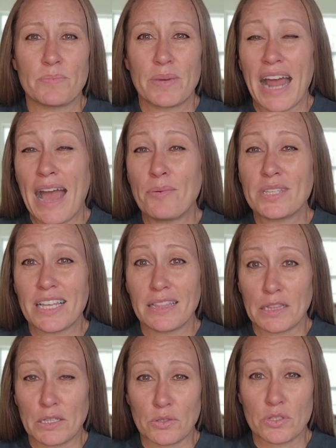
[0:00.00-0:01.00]
but I was a
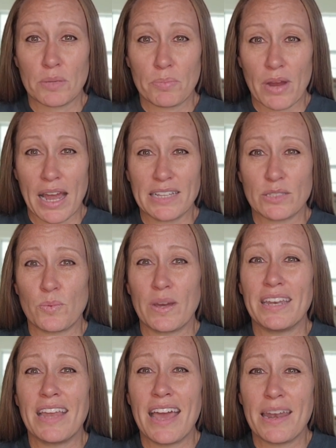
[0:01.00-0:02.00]
little surprised
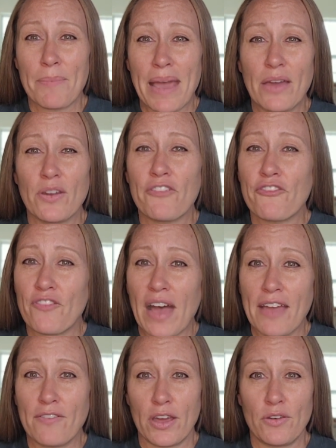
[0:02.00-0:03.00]
when an amount of
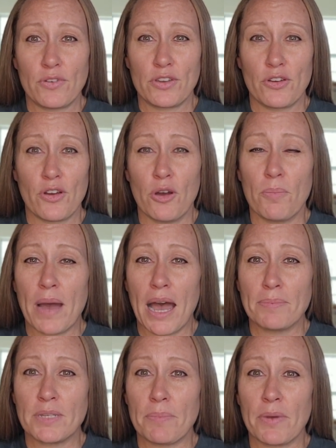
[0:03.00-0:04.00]
500 euro
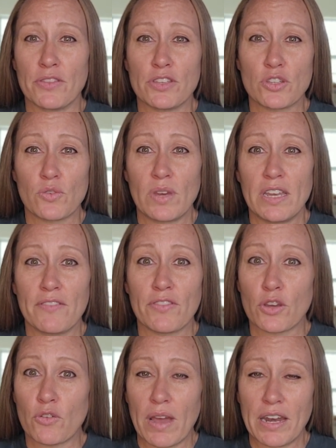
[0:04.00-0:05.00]
popped up on the screen of
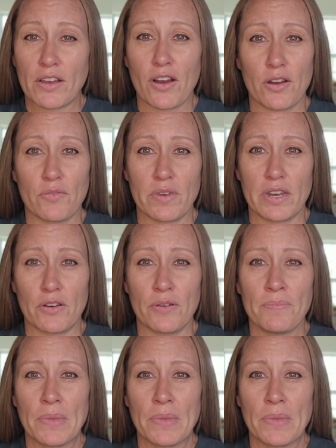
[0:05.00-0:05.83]
the credit card reader.